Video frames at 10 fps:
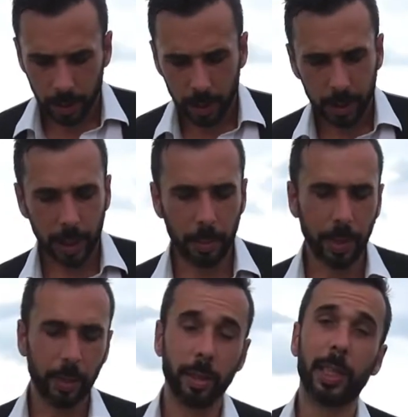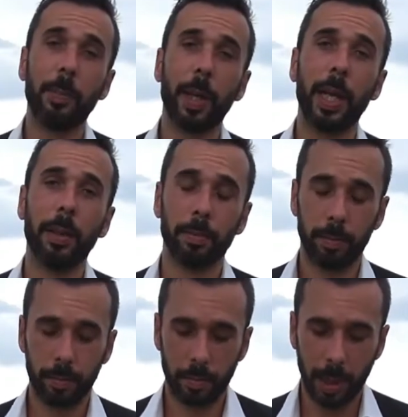Then we're going to simply
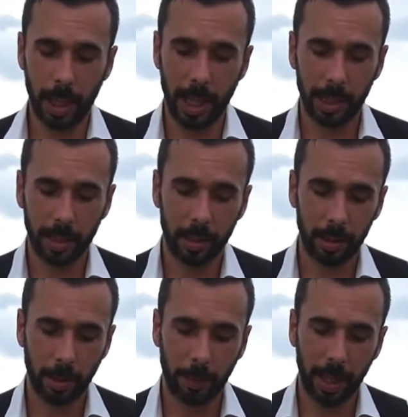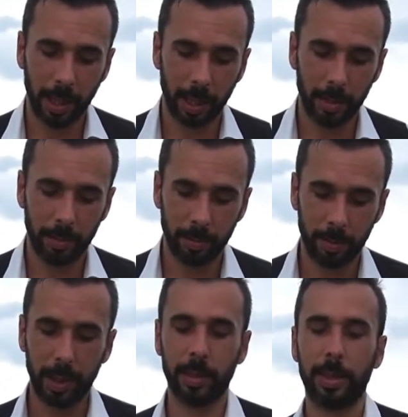add the peel
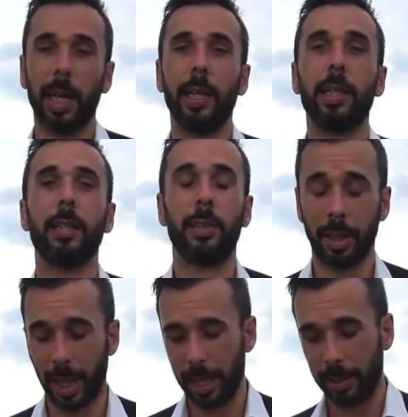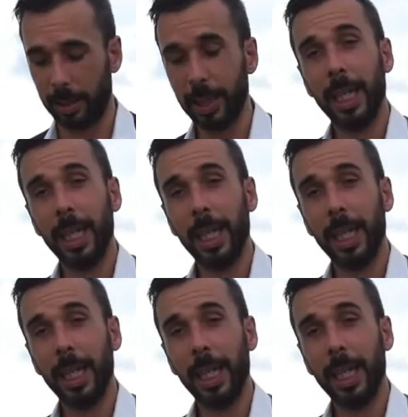inside the glass.